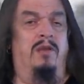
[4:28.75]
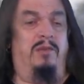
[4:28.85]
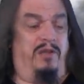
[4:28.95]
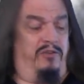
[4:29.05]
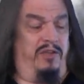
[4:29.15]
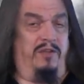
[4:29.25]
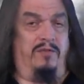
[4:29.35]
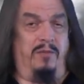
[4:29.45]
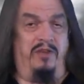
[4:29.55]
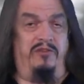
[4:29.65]
because the
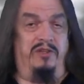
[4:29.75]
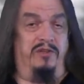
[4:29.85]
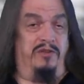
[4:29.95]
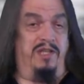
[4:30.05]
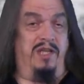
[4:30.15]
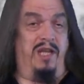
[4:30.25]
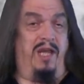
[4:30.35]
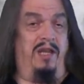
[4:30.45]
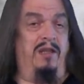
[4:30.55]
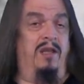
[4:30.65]
information in their D N
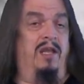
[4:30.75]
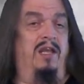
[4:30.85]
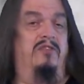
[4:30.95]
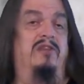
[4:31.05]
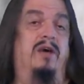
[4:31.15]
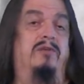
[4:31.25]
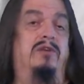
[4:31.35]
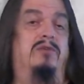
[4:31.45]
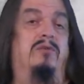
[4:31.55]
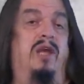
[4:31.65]
A is now
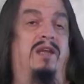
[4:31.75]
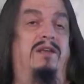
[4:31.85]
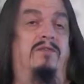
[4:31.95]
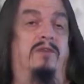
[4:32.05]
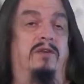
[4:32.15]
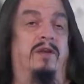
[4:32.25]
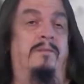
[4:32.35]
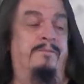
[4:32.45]
new and different.